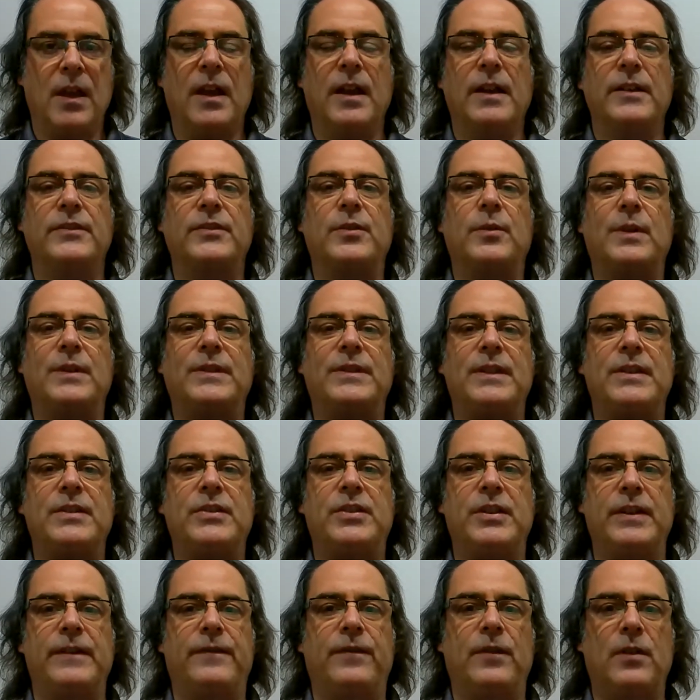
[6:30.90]
So it's a
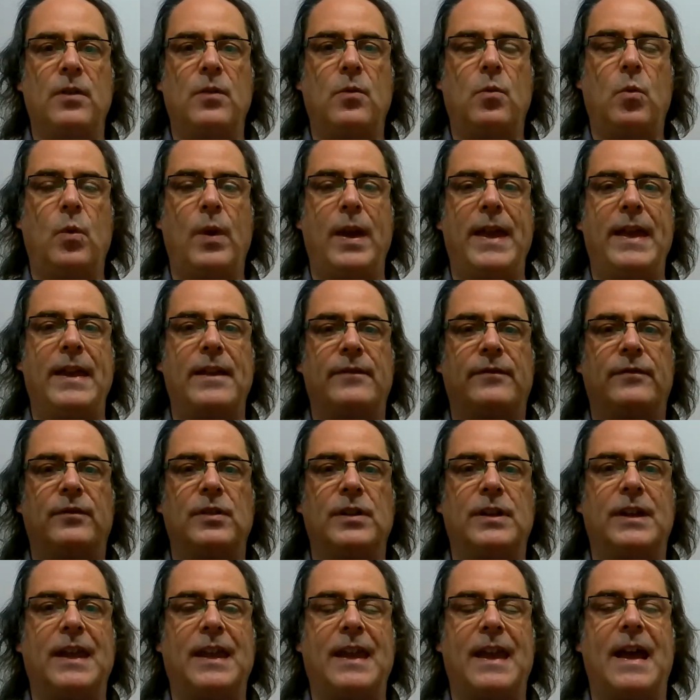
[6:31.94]
different way of
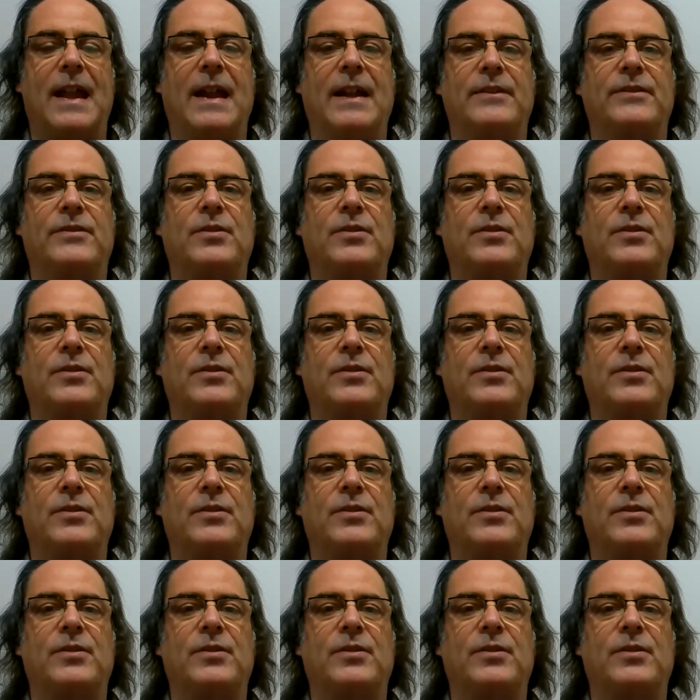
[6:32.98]
looking at it.